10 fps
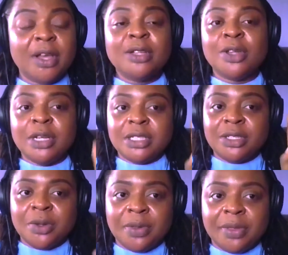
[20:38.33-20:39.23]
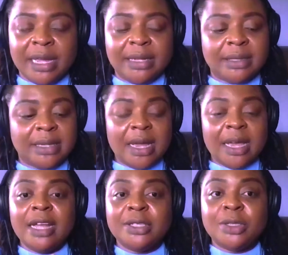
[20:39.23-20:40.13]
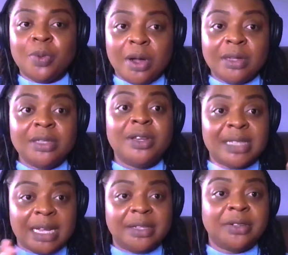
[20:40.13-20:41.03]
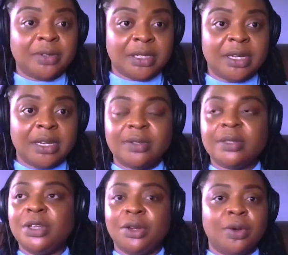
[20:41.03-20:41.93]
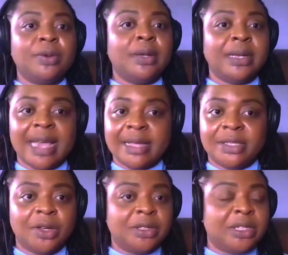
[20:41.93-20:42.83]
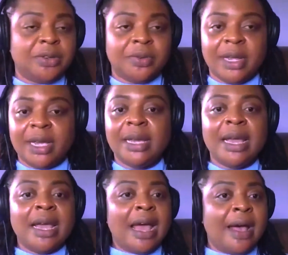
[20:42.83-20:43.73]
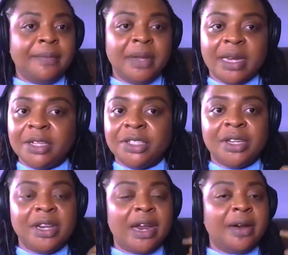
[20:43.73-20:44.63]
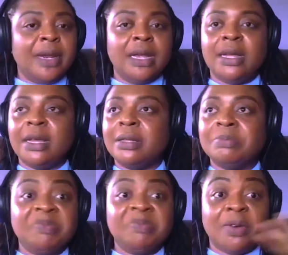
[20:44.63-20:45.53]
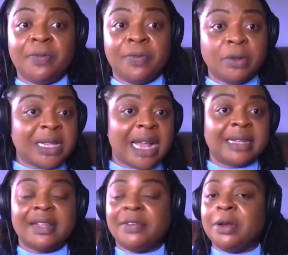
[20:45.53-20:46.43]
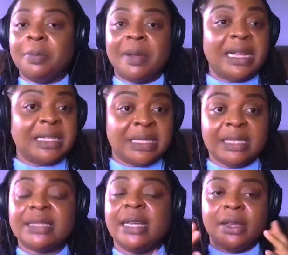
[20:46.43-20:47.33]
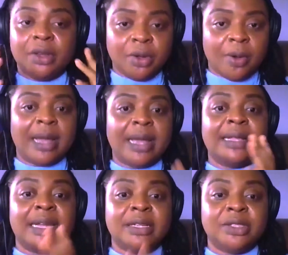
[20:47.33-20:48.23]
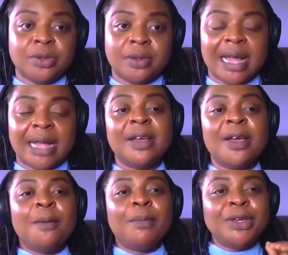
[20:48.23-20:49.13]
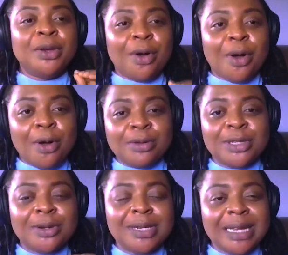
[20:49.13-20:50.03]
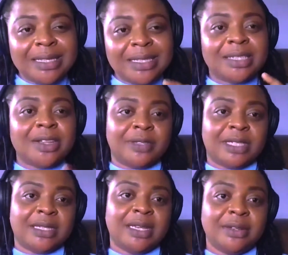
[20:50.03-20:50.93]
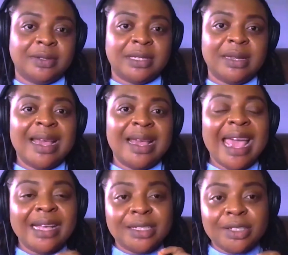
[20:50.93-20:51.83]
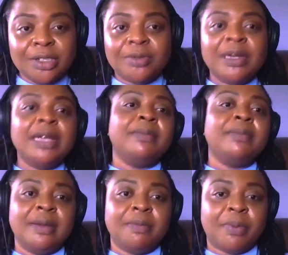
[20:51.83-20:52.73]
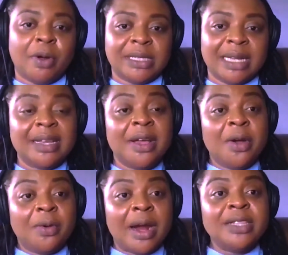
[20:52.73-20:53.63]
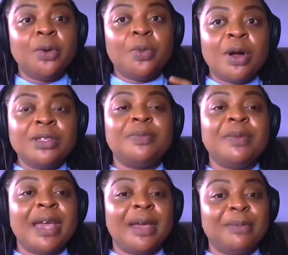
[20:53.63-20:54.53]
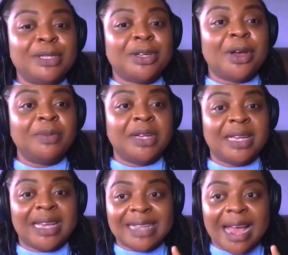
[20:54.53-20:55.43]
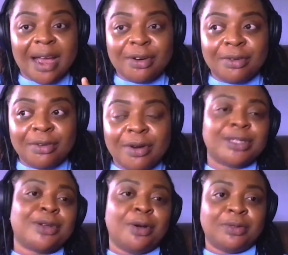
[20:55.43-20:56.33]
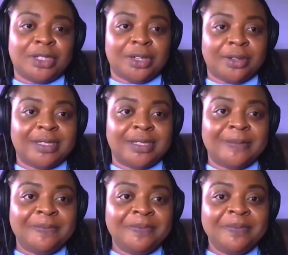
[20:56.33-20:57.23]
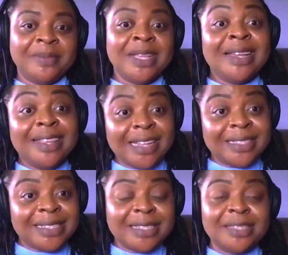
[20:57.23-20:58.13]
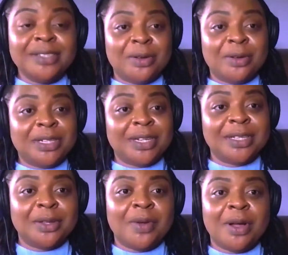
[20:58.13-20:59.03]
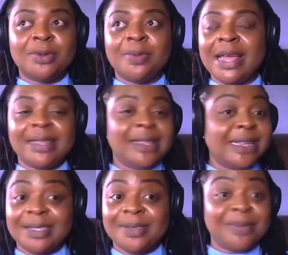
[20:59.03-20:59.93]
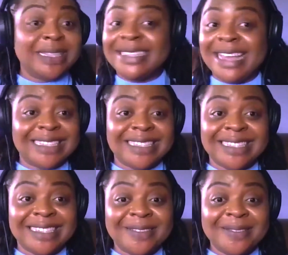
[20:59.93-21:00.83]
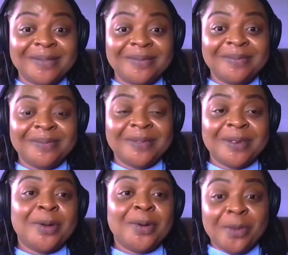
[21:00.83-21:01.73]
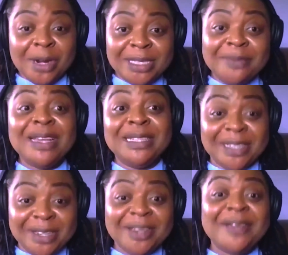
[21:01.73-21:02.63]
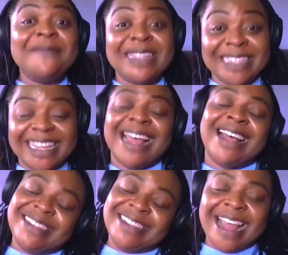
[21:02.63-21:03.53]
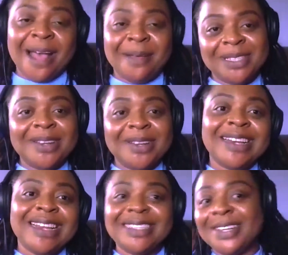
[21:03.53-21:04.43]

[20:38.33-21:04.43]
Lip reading: So it's two things. It's one, your technical skills, you know, get your degree in engineering, in, you know, full stack developer, etc. Go ahead and do that. But you also need soft skills, extremely important, right? You want to be able to communicate across cultures. There are certain cultures in the world where this means yes. What does it mean to you? It means absolutely.